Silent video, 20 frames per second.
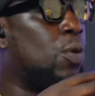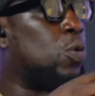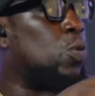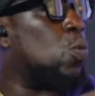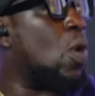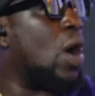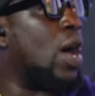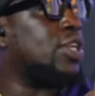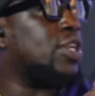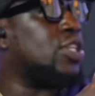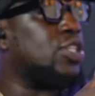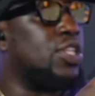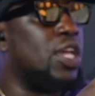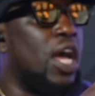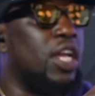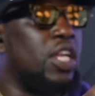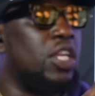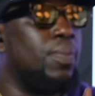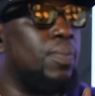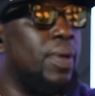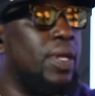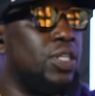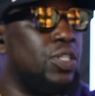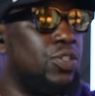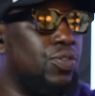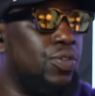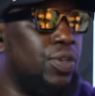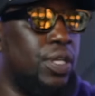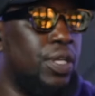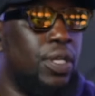watch a
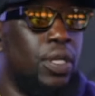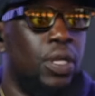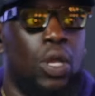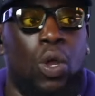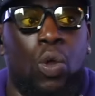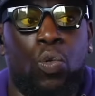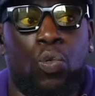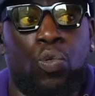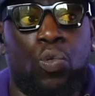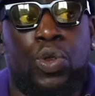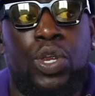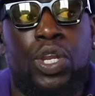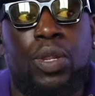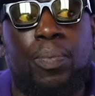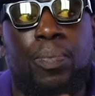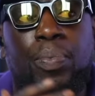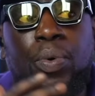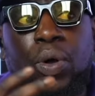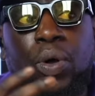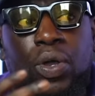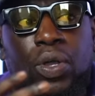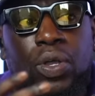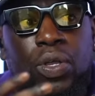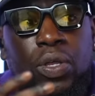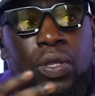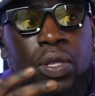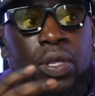documentary, read a book,